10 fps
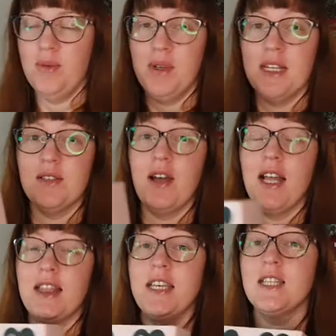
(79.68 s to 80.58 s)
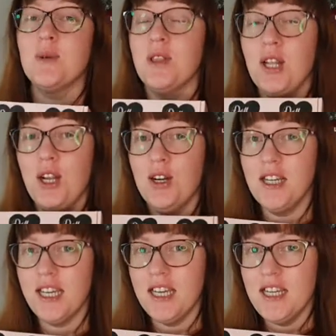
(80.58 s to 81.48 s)
because I've had this one the
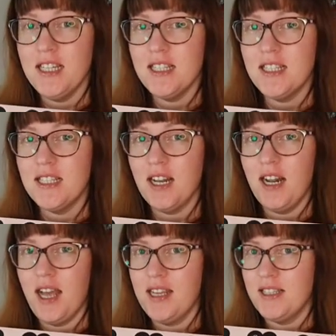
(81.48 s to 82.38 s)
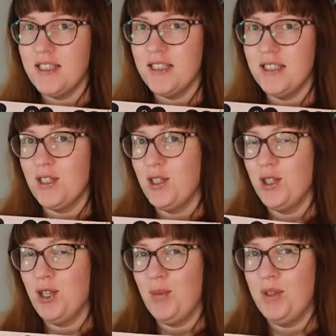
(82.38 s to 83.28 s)
longest, let's
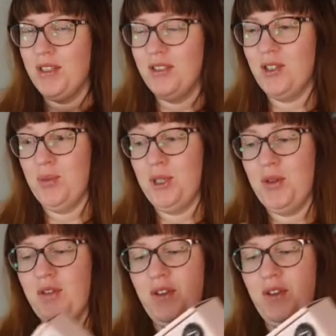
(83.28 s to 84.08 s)
open Doll Beauty